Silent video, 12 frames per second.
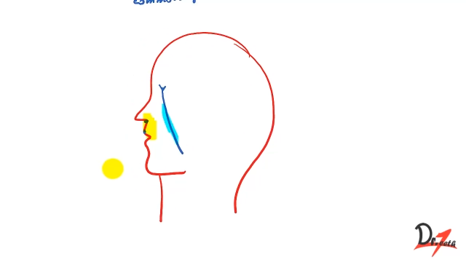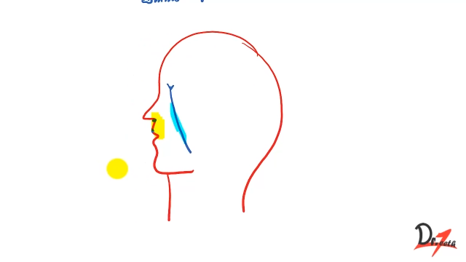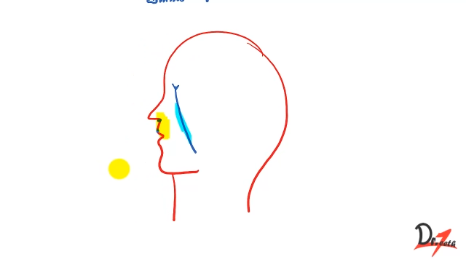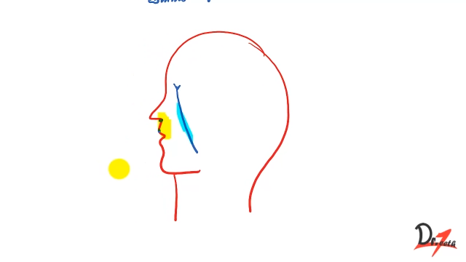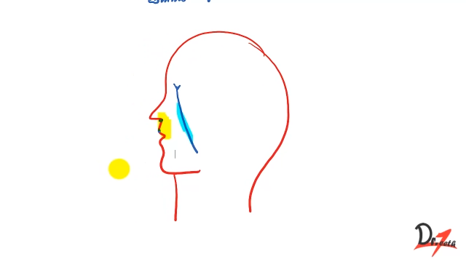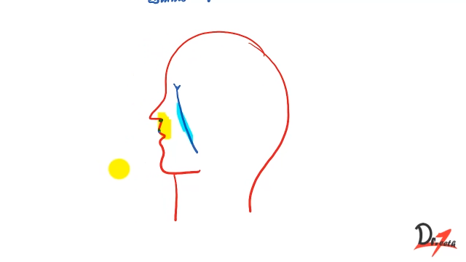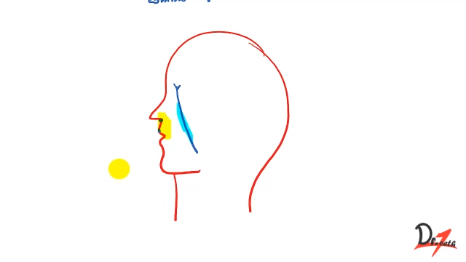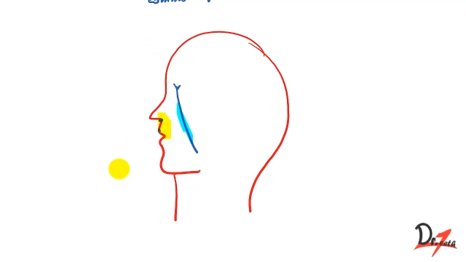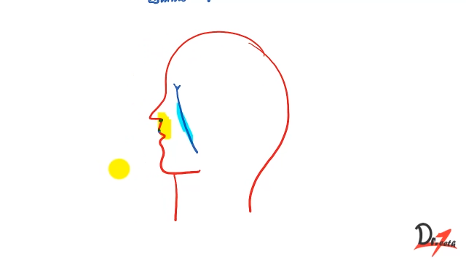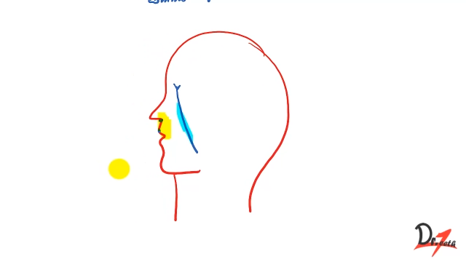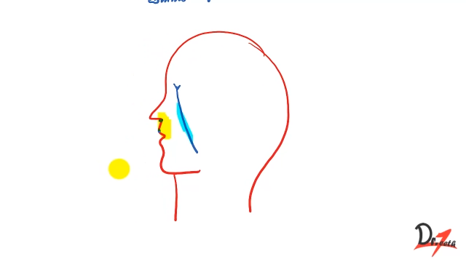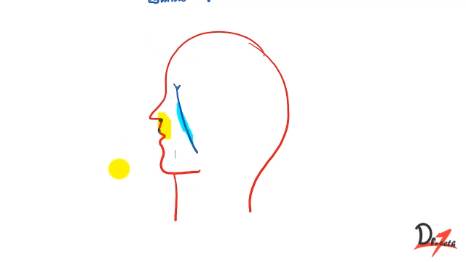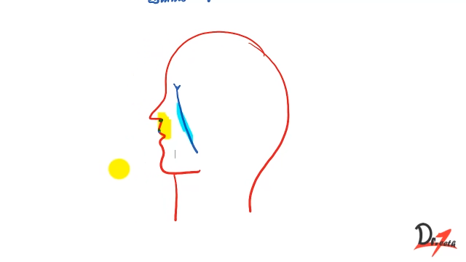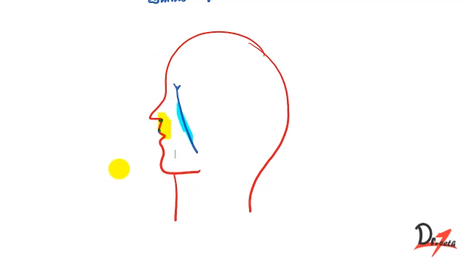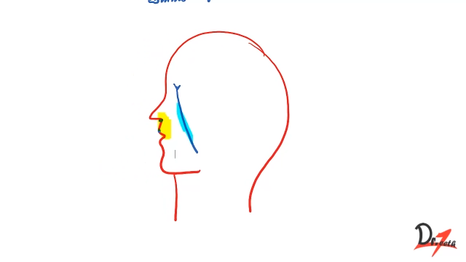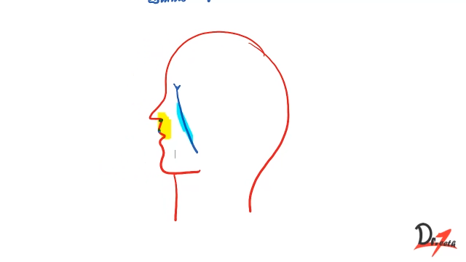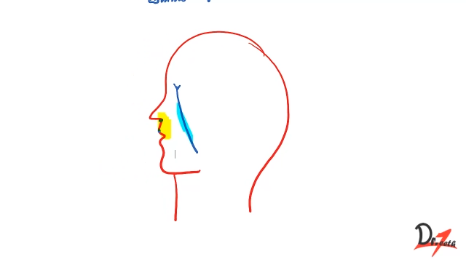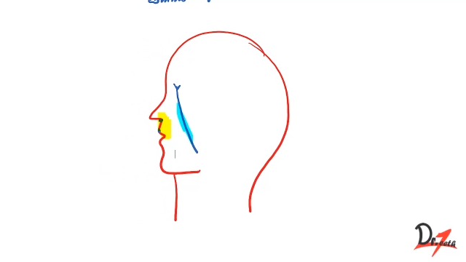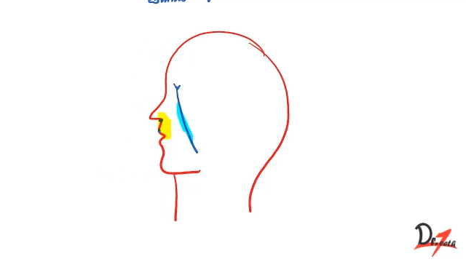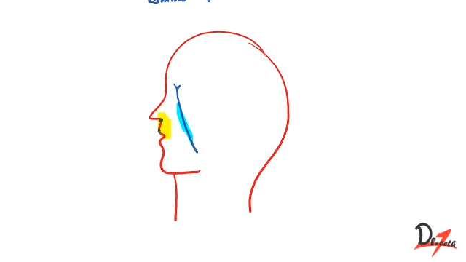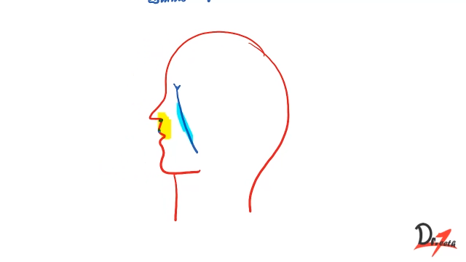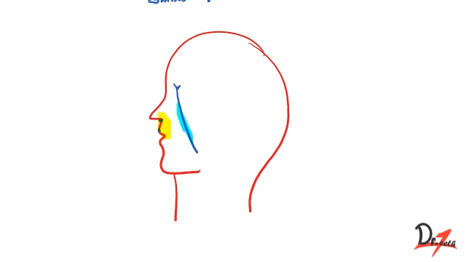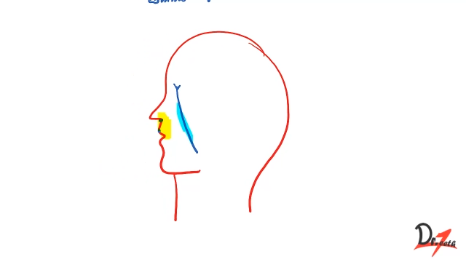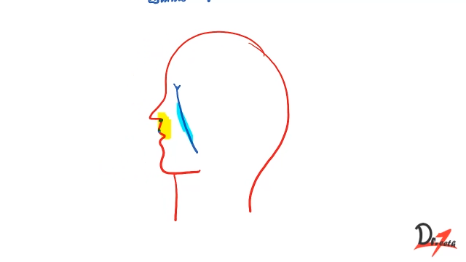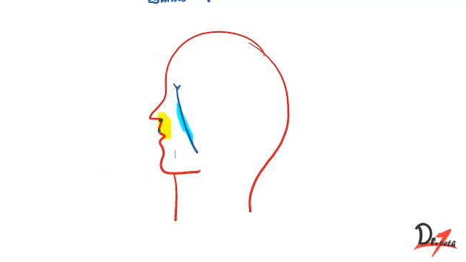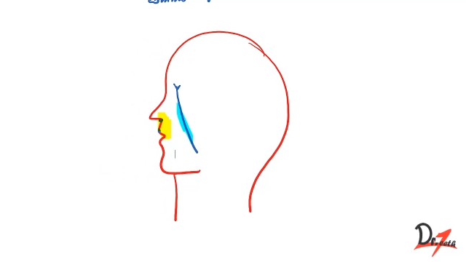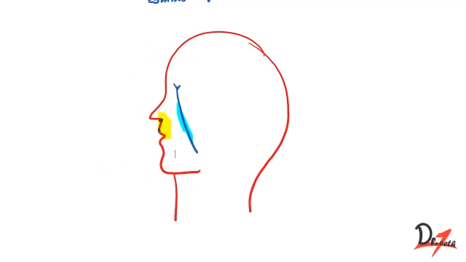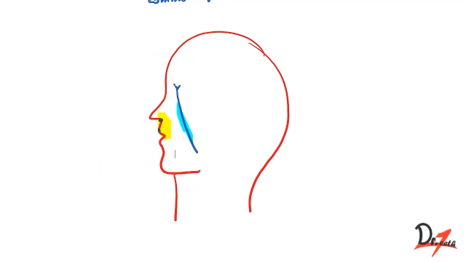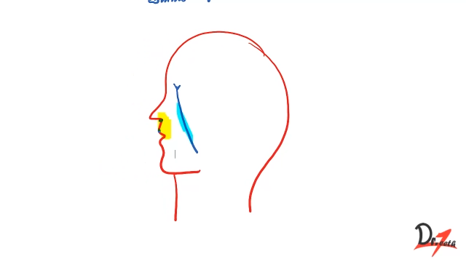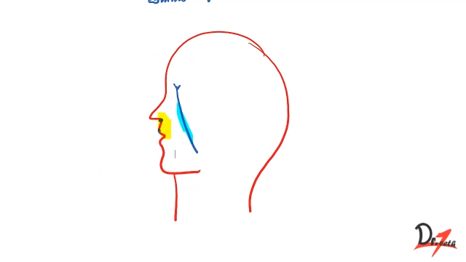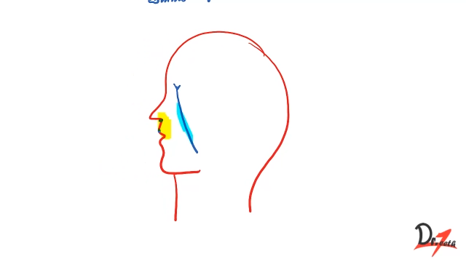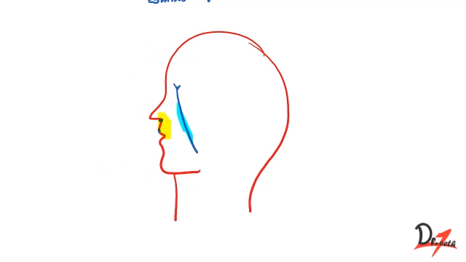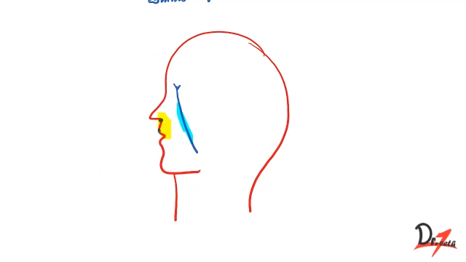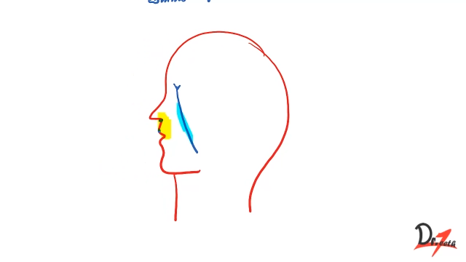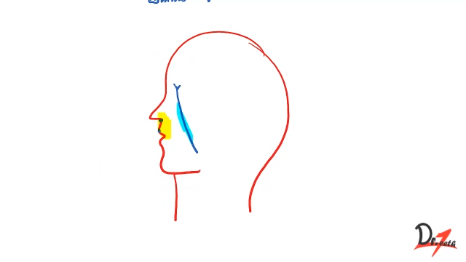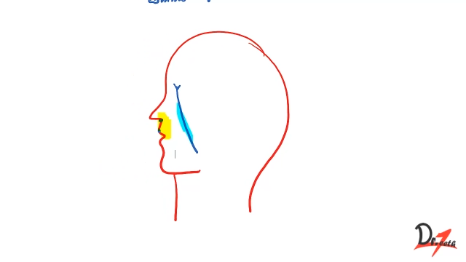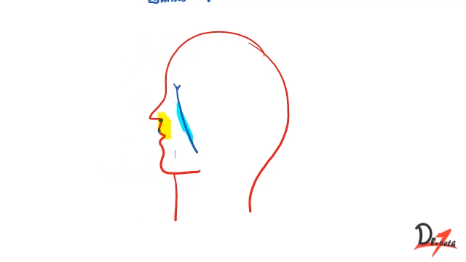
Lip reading: (no speaker visible)